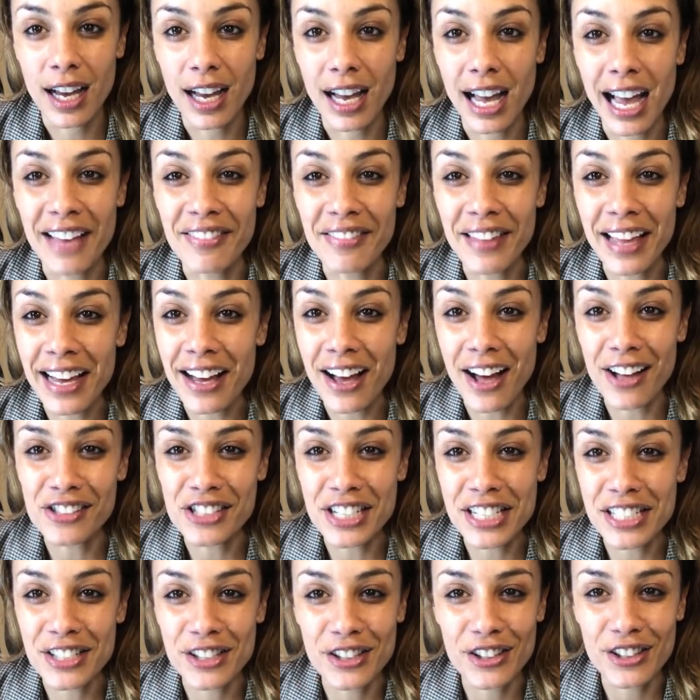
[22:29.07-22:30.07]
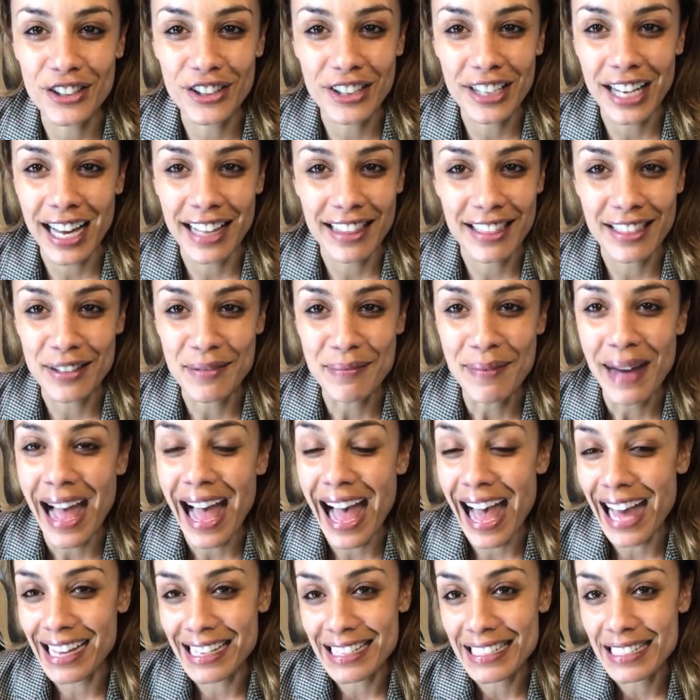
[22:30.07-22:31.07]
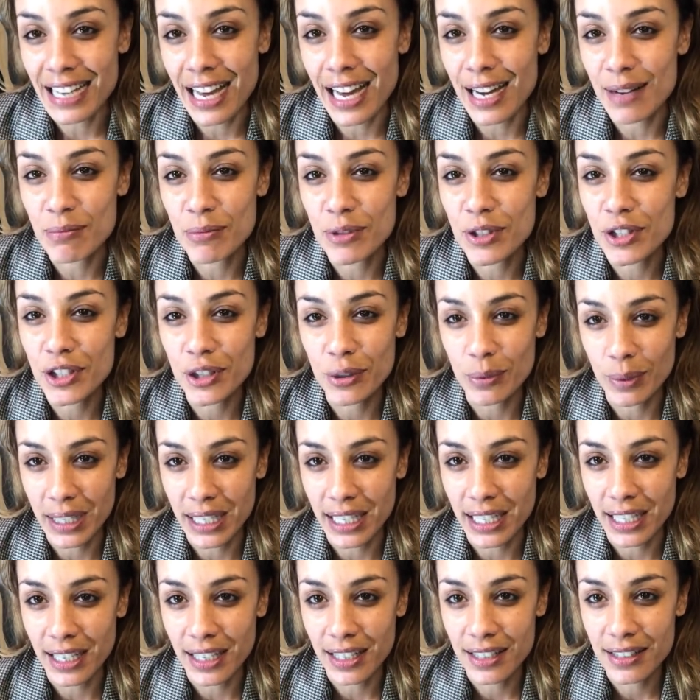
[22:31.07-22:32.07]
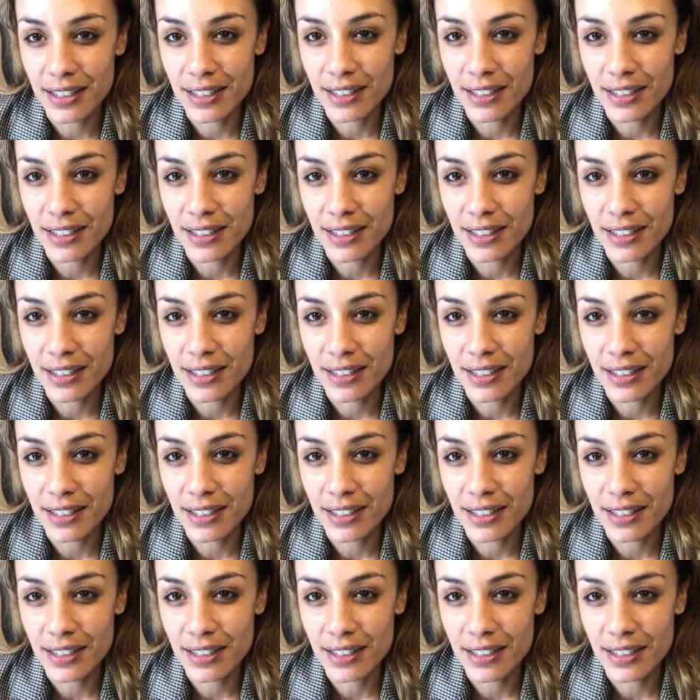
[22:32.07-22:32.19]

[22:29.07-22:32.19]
And I'll just look at them as I'm doing it.